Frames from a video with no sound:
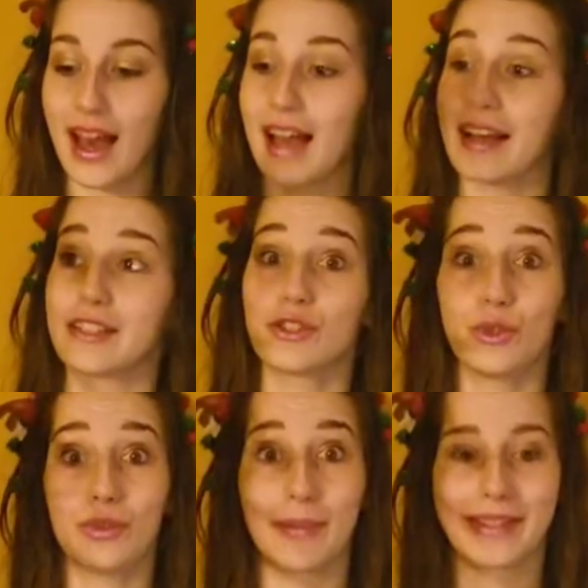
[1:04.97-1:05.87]
I guess
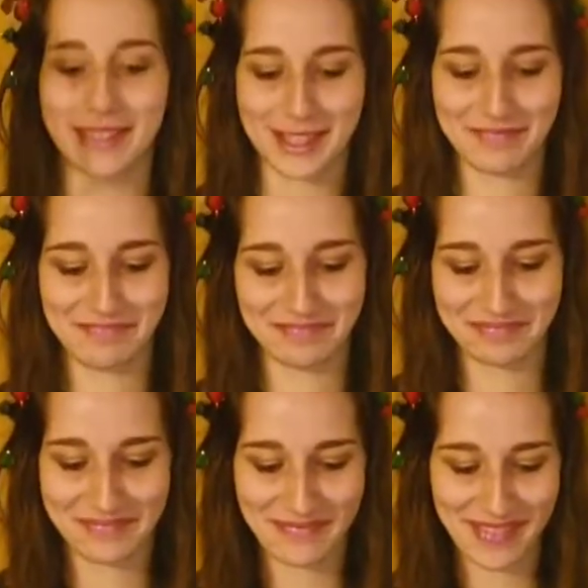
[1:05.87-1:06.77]
2 ribbons.
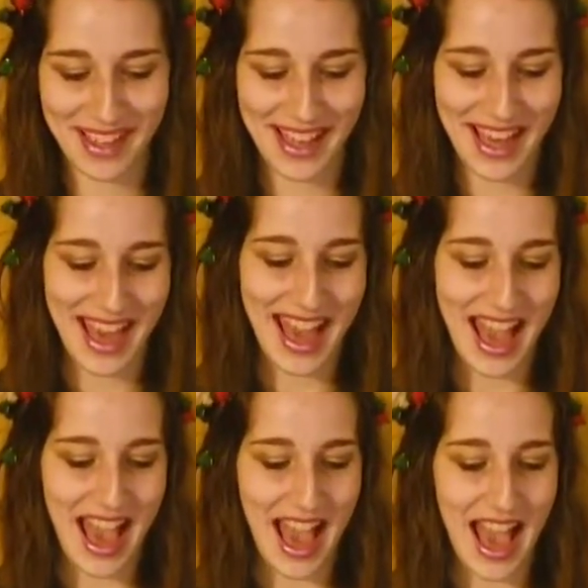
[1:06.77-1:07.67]

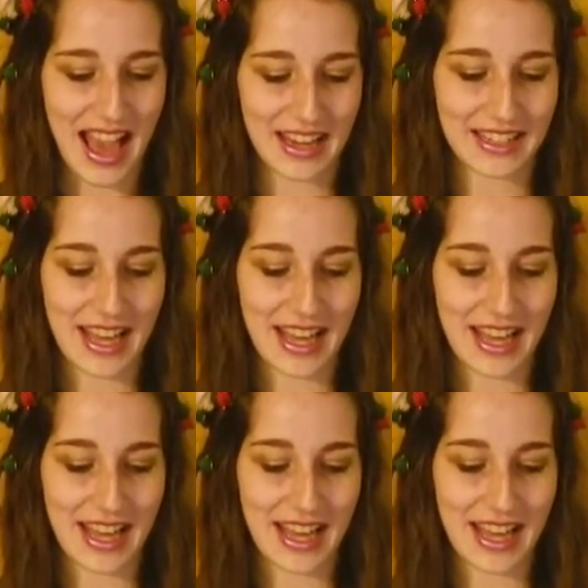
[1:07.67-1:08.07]
And